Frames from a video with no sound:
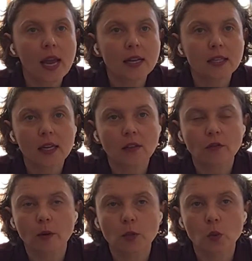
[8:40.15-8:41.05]
18th
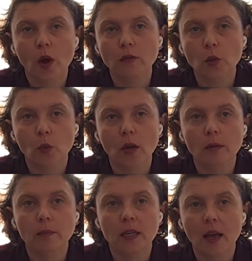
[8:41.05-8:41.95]
from 12 to
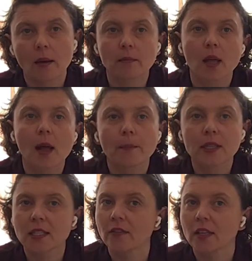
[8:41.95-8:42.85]
1 p.m.
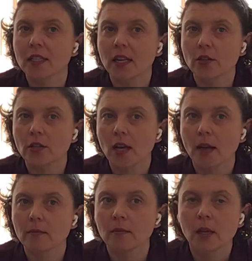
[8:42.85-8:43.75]
Pacific Standard
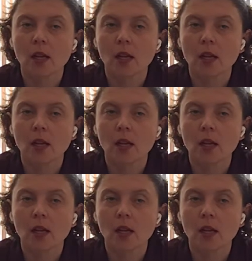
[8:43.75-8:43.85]
Time.